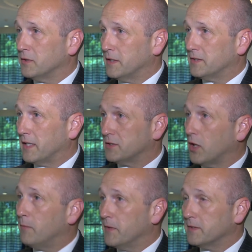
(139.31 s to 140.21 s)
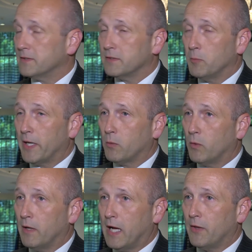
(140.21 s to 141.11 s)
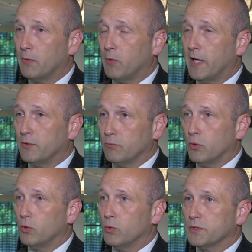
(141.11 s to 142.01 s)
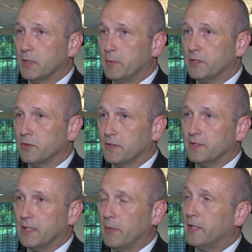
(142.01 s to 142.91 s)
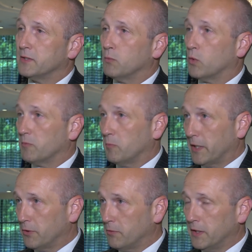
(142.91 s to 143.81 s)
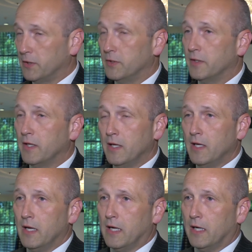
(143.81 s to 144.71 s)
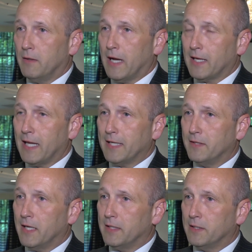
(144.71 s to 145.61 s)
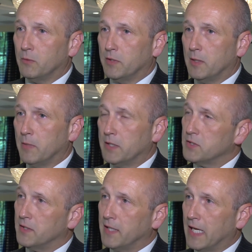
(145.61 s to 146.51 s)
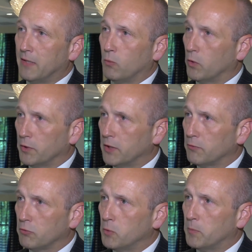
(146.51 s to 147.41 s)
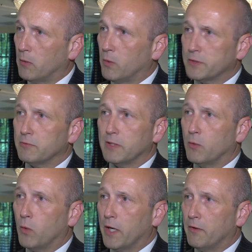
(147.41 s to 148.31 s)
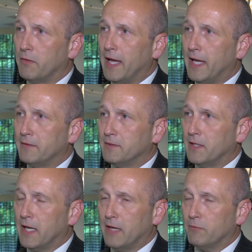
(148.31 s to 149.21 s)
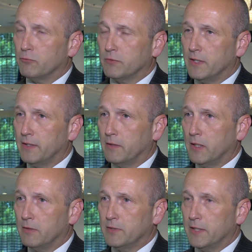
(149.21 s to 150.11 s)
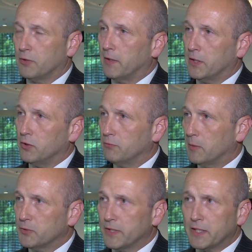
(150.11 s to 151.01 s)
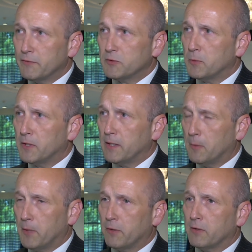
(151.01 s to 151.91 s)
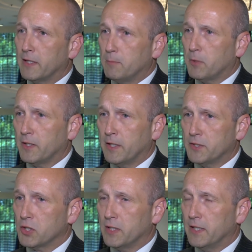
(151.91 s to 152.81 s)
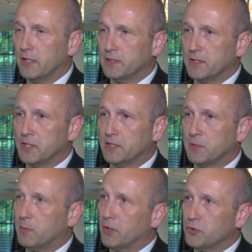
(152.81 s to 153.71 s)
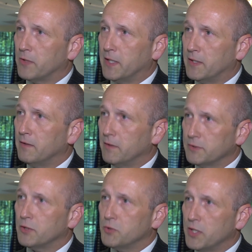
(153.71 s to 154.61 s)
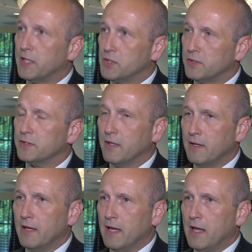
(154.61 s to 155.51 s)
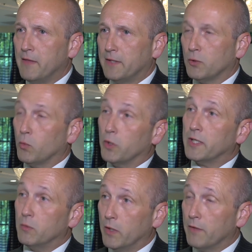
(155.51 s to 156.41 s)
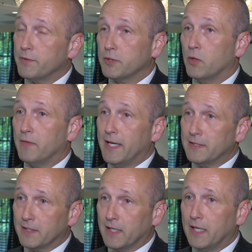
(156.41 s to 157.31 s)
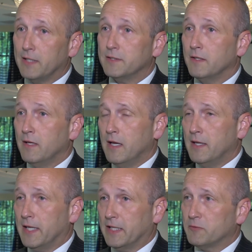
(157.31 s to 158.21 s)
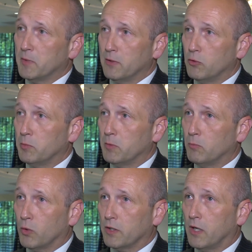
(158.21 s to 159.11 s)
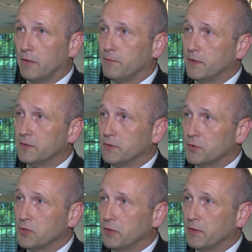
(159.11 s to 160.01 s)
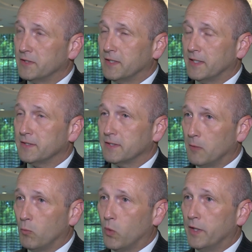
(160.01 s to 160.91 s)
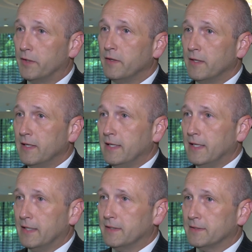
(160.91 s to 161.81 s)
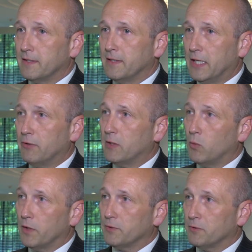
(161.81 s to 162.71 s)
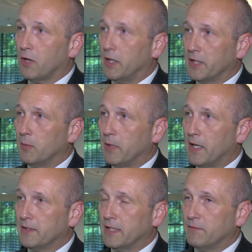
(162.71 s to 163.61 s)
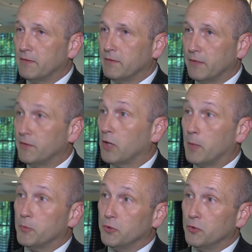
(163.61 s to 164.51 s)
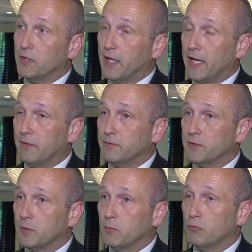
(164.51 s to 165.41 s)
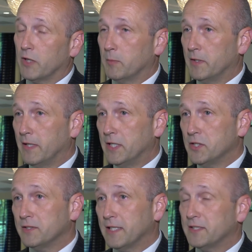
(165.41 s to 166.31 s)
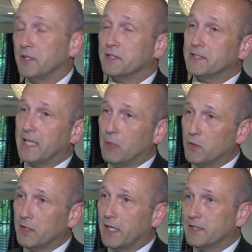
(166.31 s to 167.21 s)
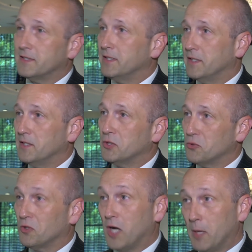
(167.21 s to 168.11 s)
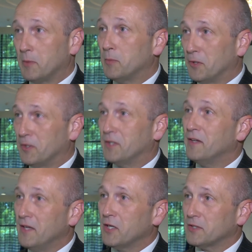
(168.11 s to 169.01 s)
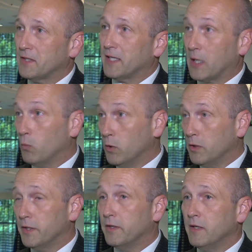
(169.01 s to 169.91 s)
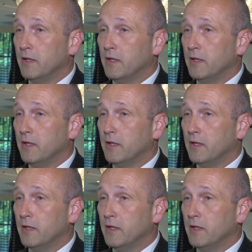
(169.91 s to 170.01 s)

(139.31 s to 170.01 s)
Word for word: That's, that's obvious. No matter how they write the rule, somebody's going to say, well, that doesn't work for my credit union. Uh, I like the idea when they mentioned that they had a working group. I wasn't really aware of that, that they have ten, uh, 10 credit union representatives, apparently, potentially uh, suggested by the trade associations that they're working with. So if that's the case, that gives me a little bit more confidence and assurance that someone is uh, hearing what they're talking about and give, given an opportunity to have some recommendations. That's not to say I wouldn't like to see an additional comment period, because I think I would.